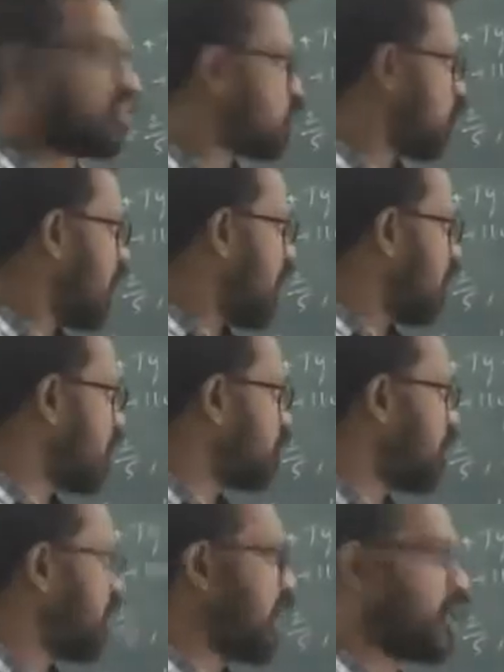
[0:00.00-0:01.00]
So A1
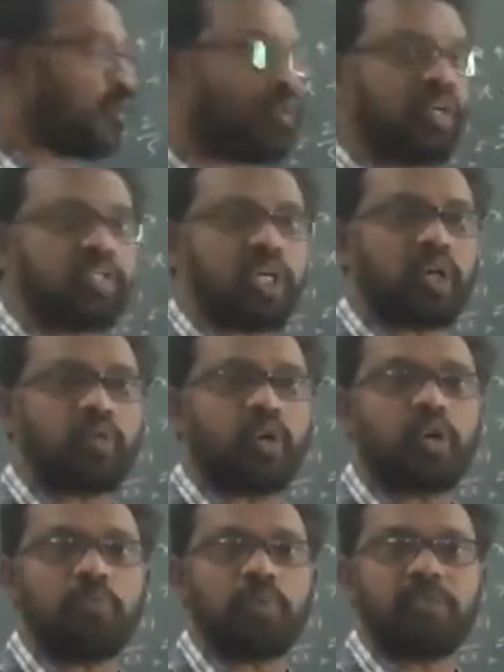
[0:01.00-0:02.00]
by A2 is equal
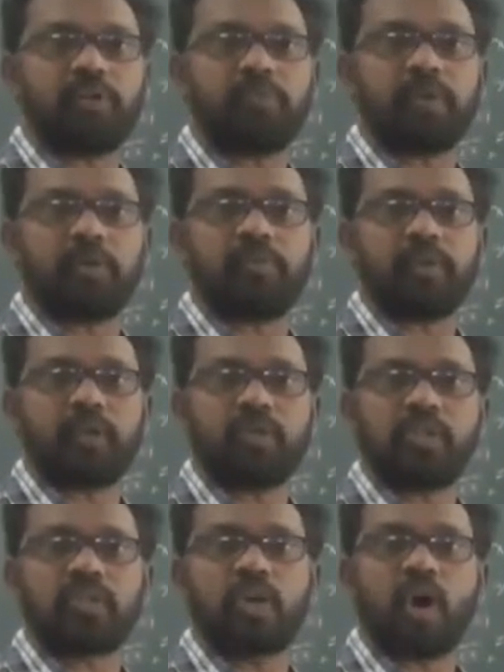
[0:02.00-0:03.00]
to B1 by B2
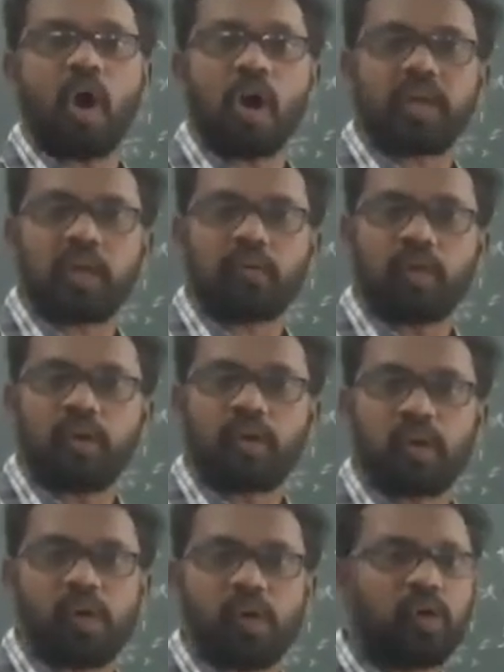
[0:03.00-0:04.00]
is not equal
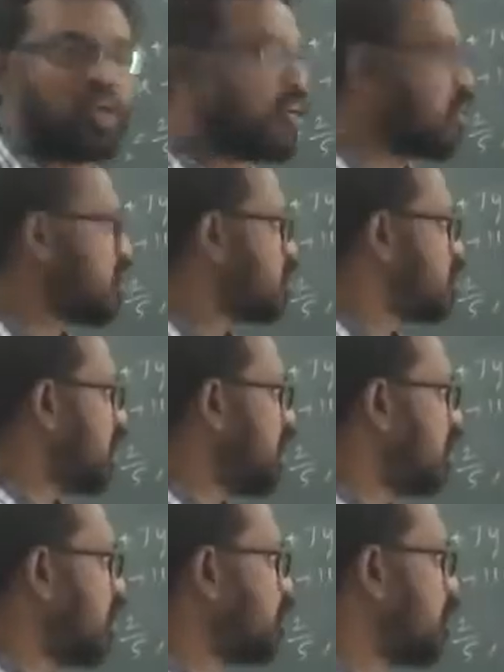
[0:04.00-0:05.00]
to
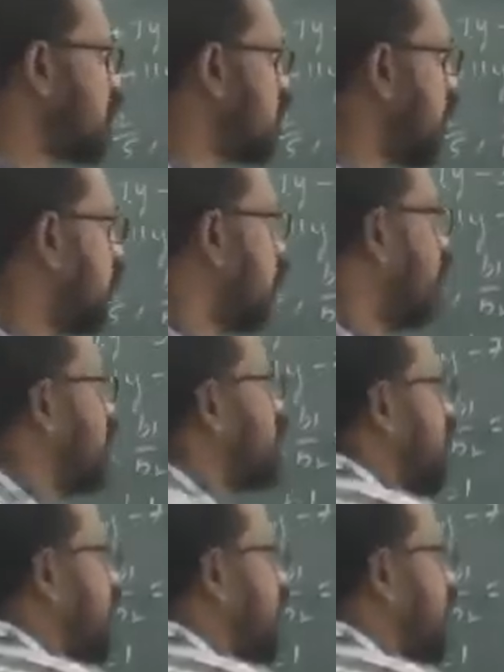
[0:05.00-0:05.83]
C1 by C2, which